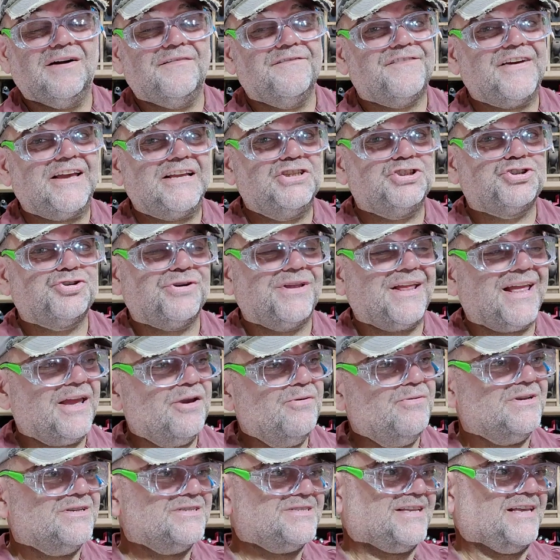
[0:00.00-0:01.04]
aren't venturing
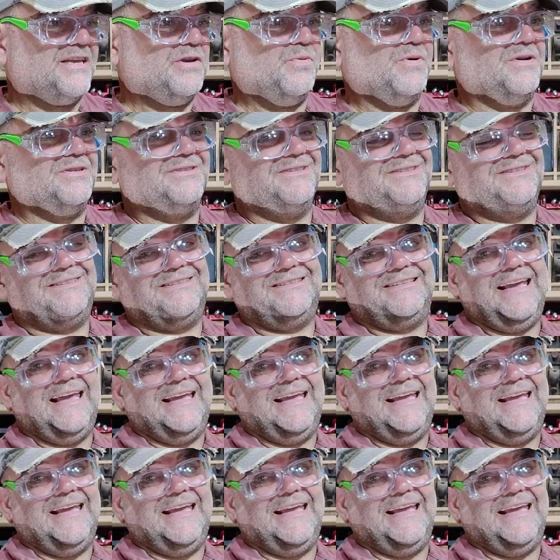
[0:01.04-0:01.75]
out as they once